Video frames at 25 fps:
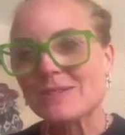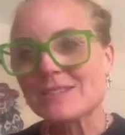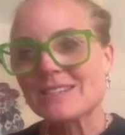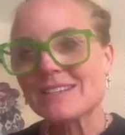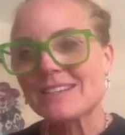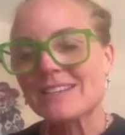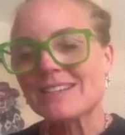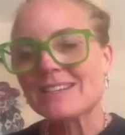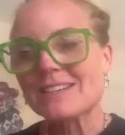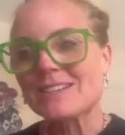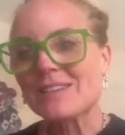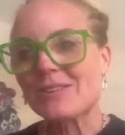
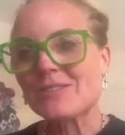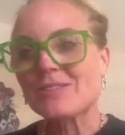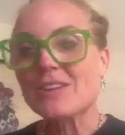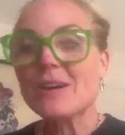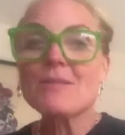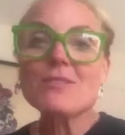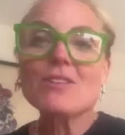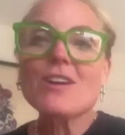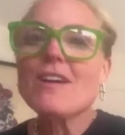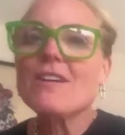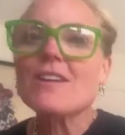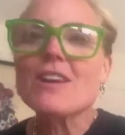
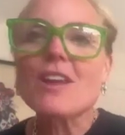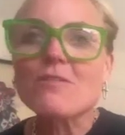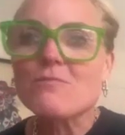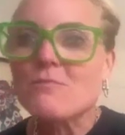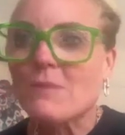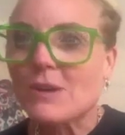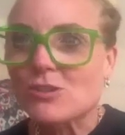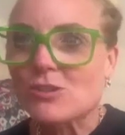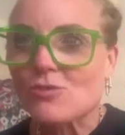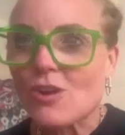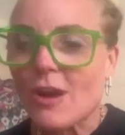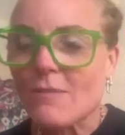I loved
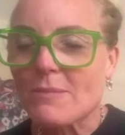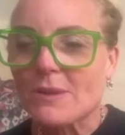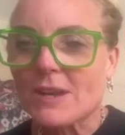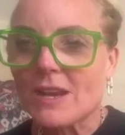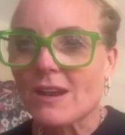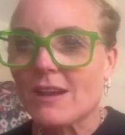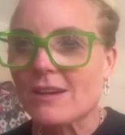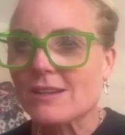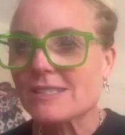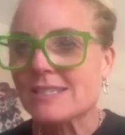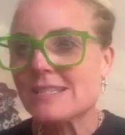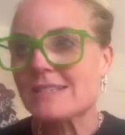my drama
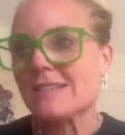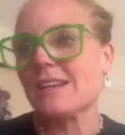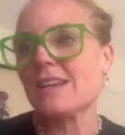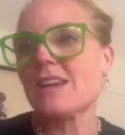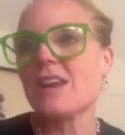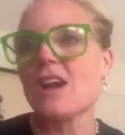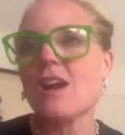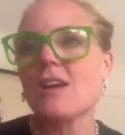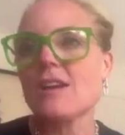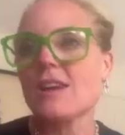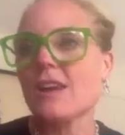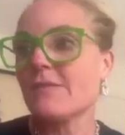classes.
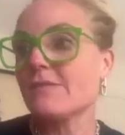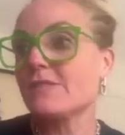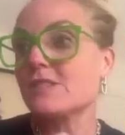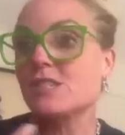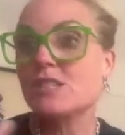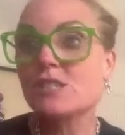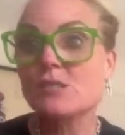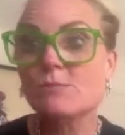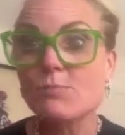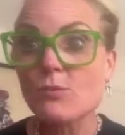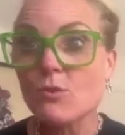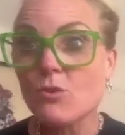I loved
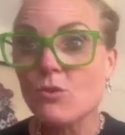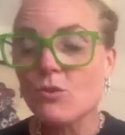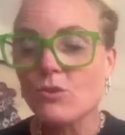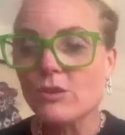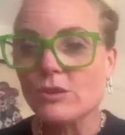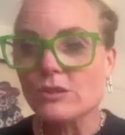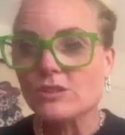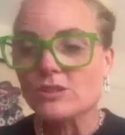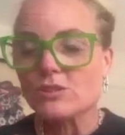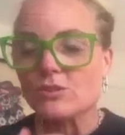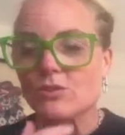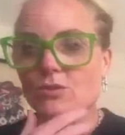sport
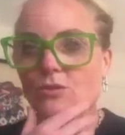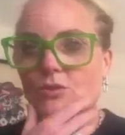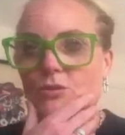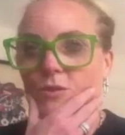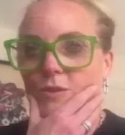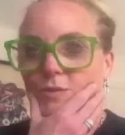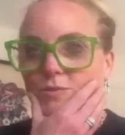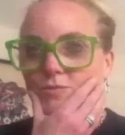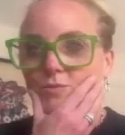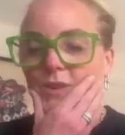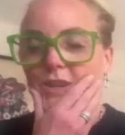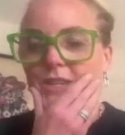at school. I
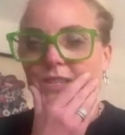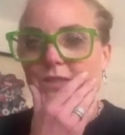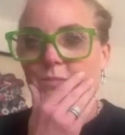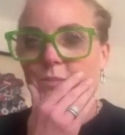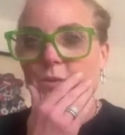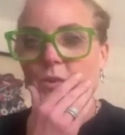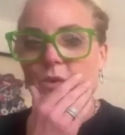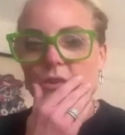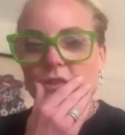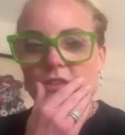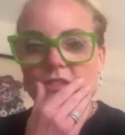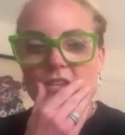was really
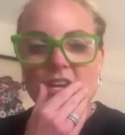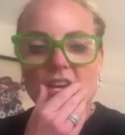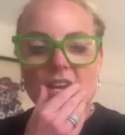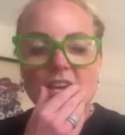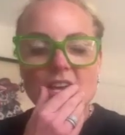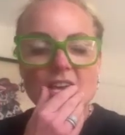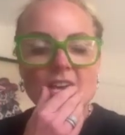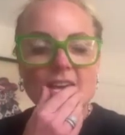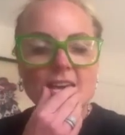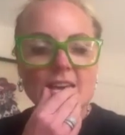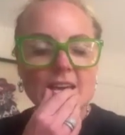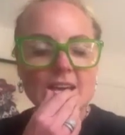
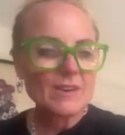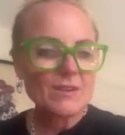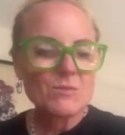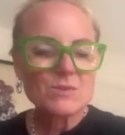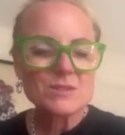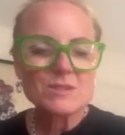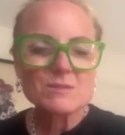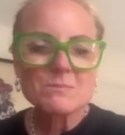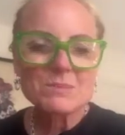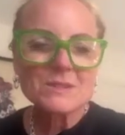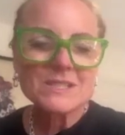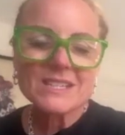sporty. I
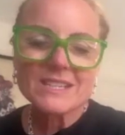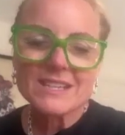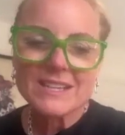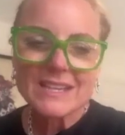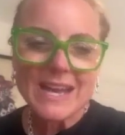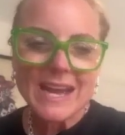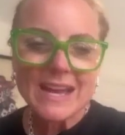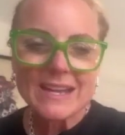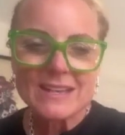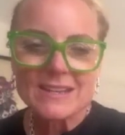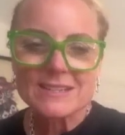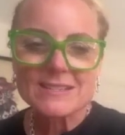wasn't particularly
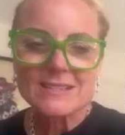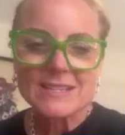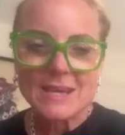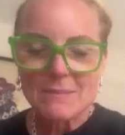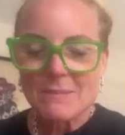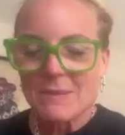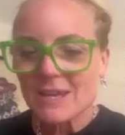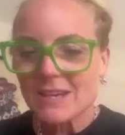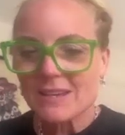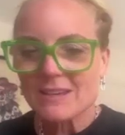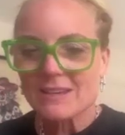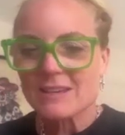
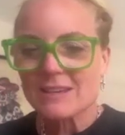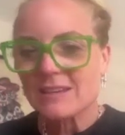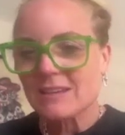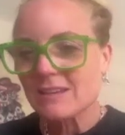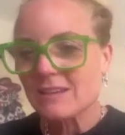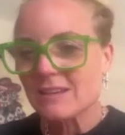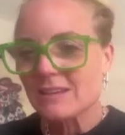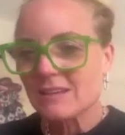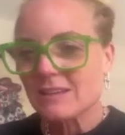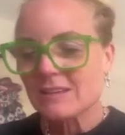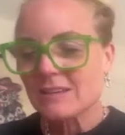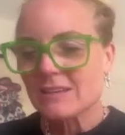academic.
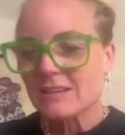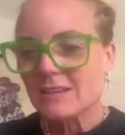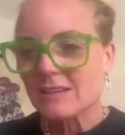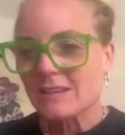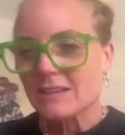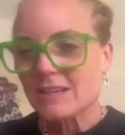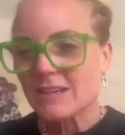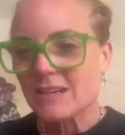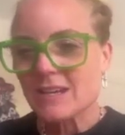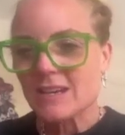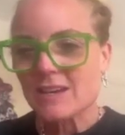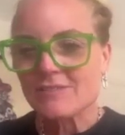
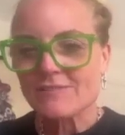I